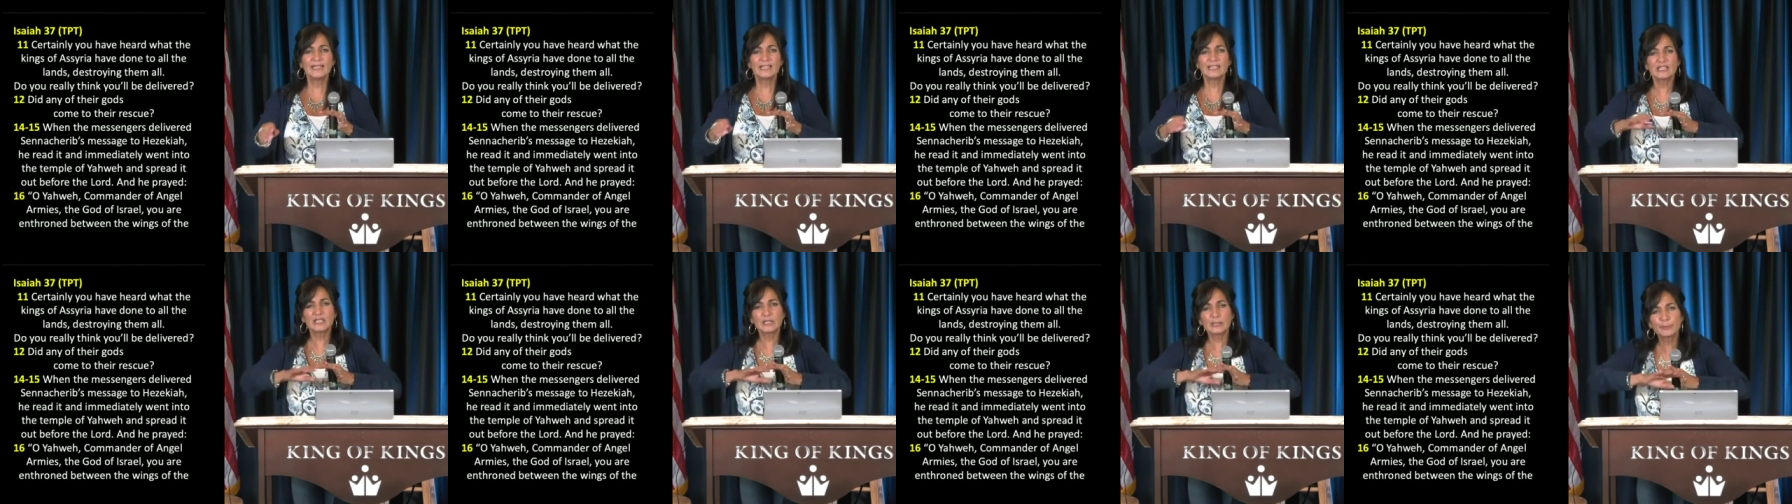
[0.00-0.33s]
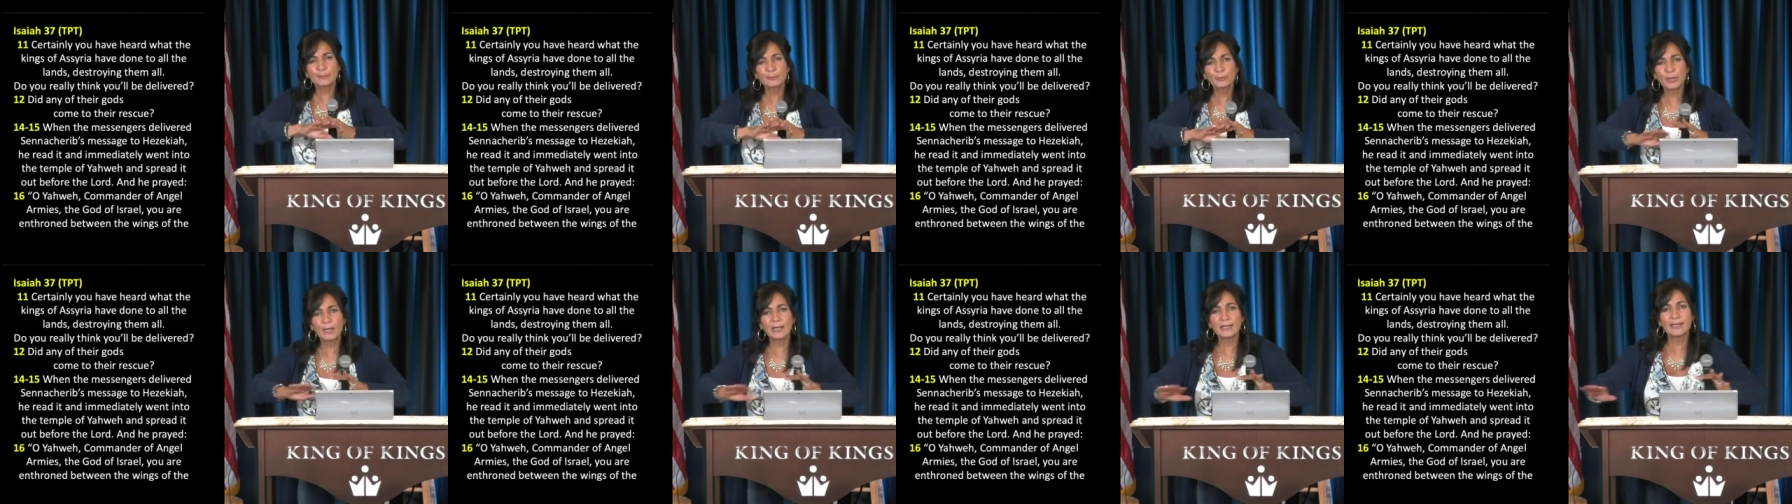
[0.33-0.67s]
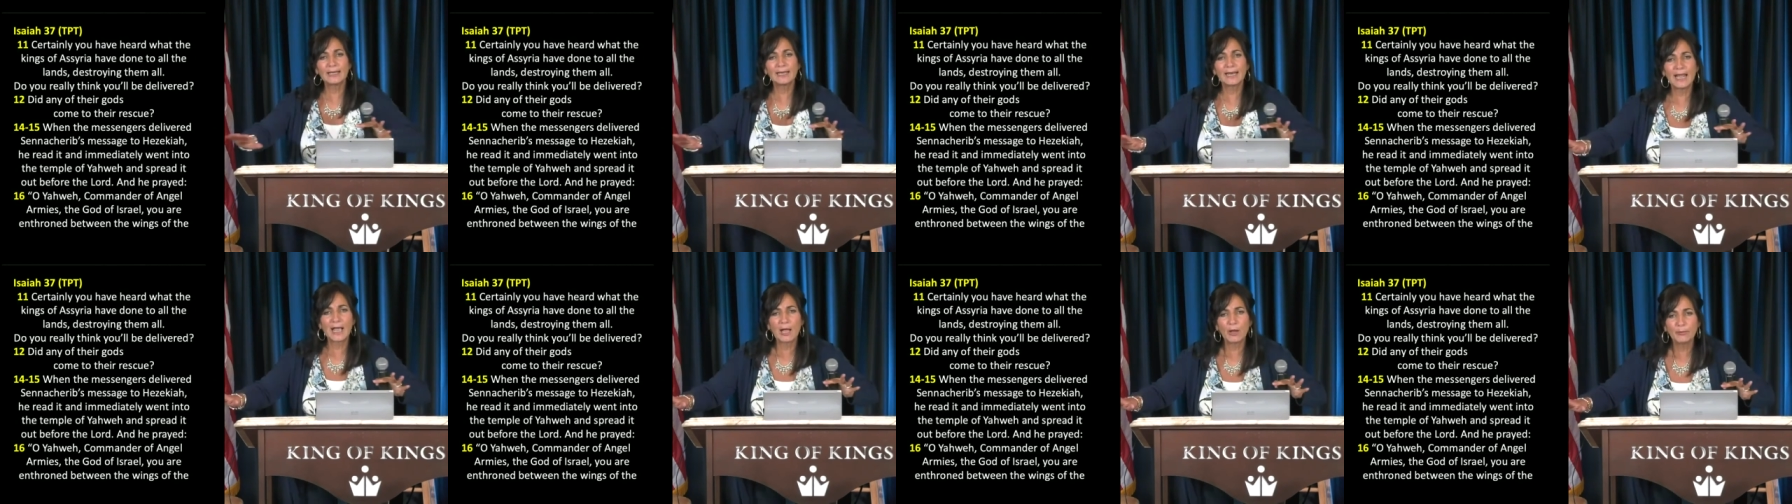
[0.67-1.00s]
And he
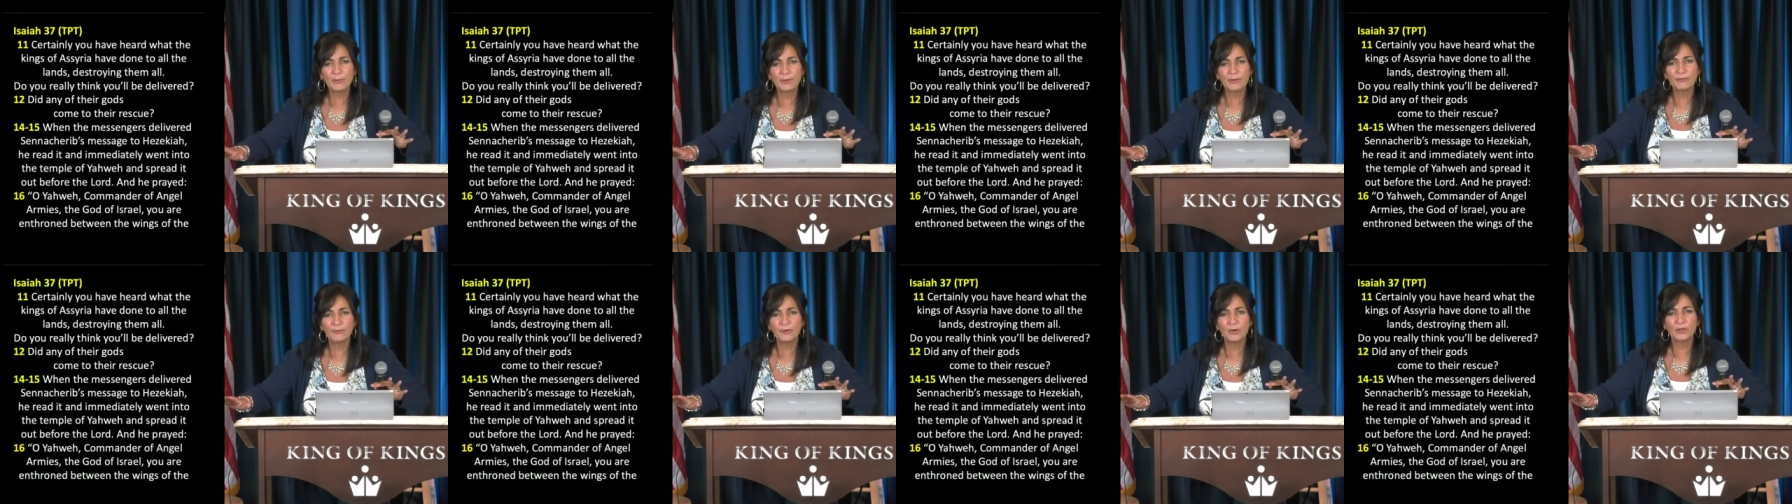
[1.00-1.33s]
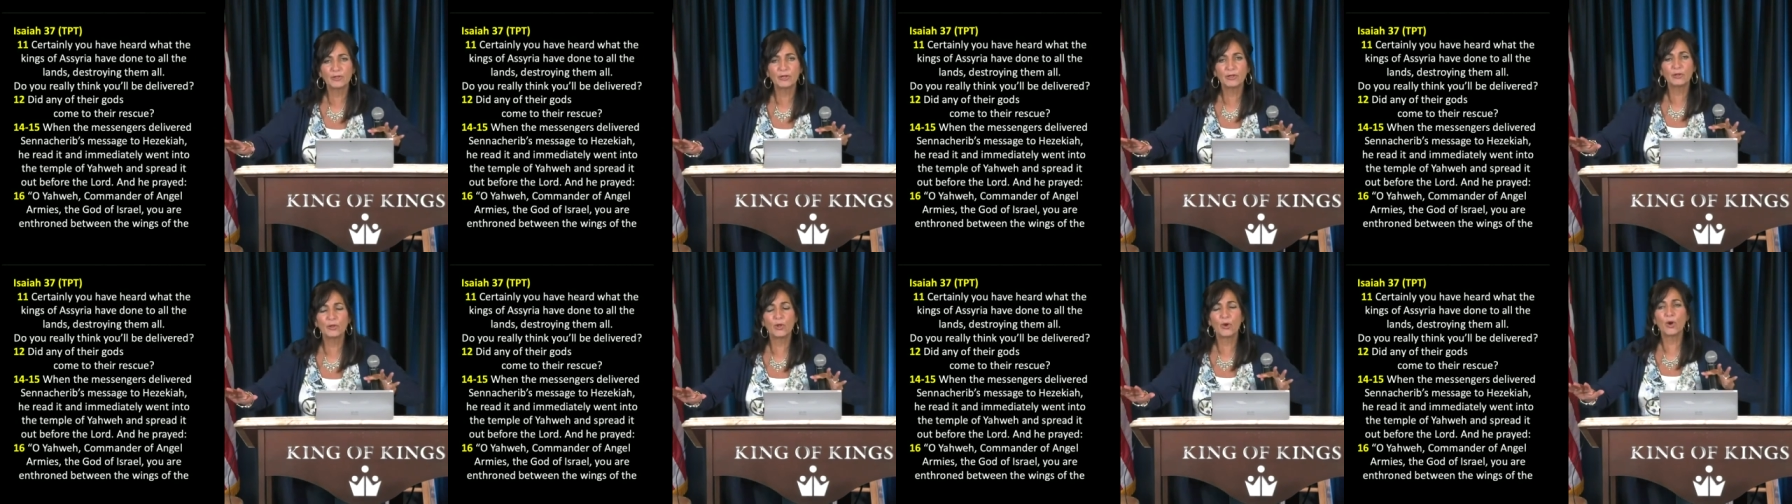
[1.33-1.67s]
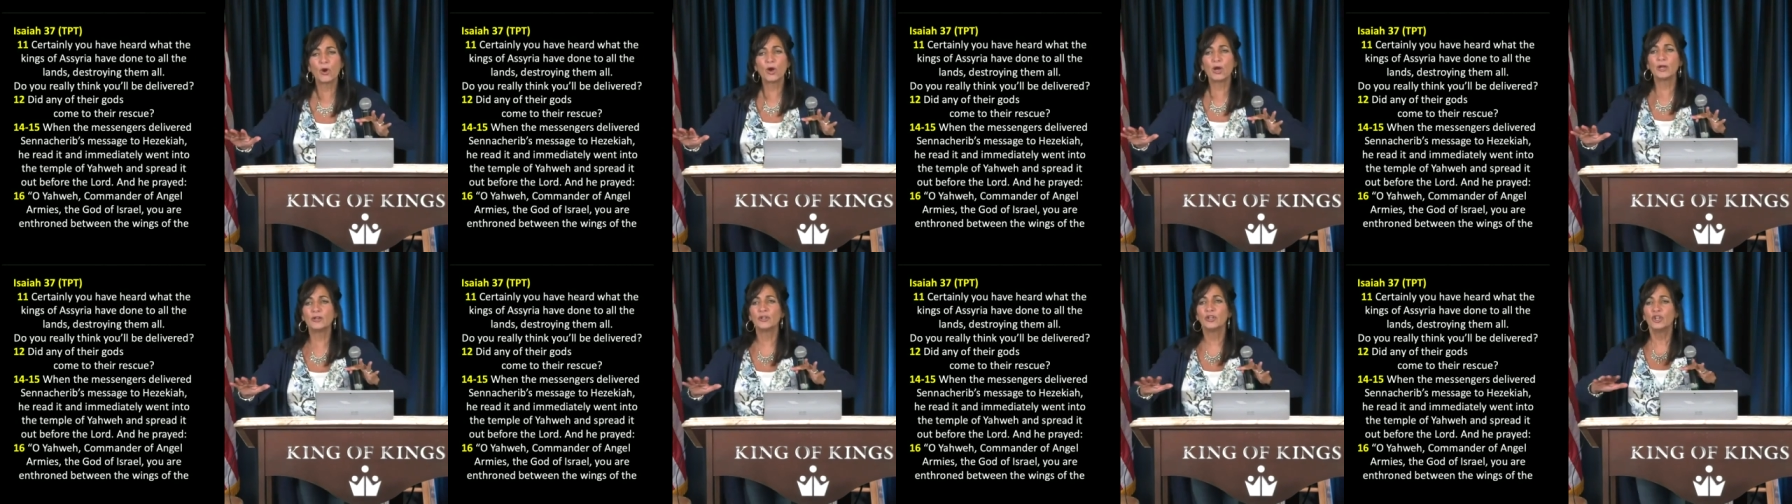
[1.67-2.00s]
spread it out before
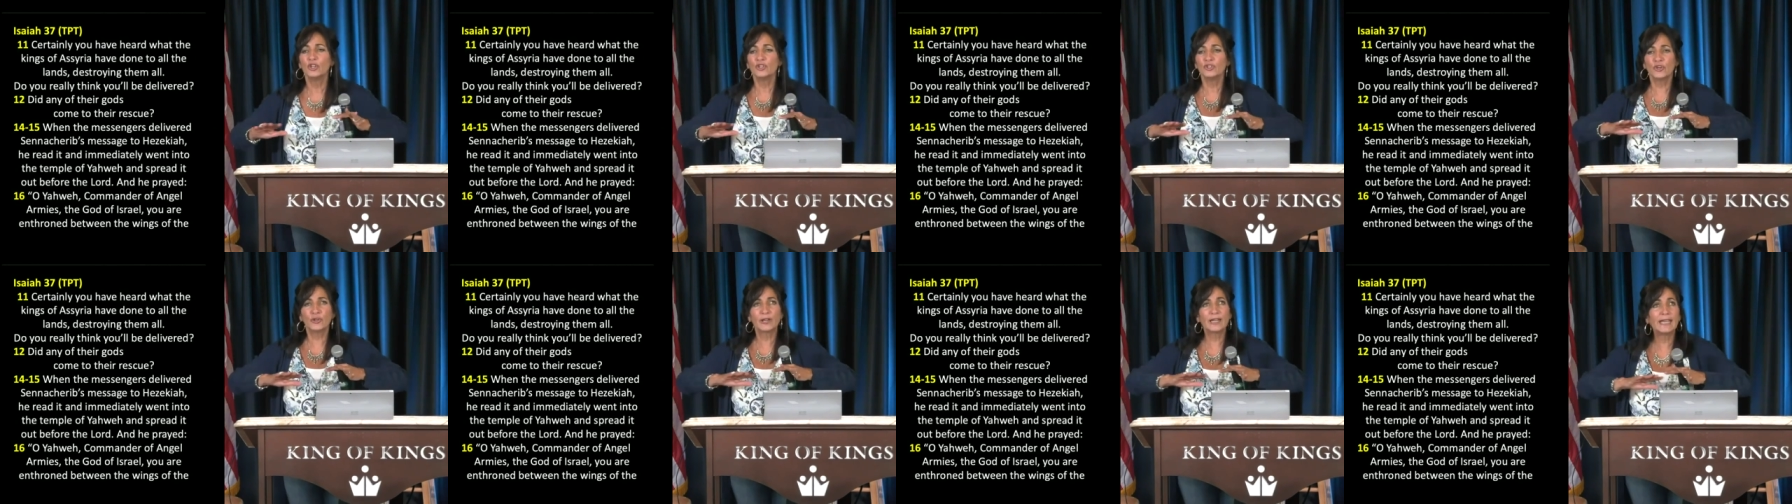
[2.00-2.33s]
the Lord.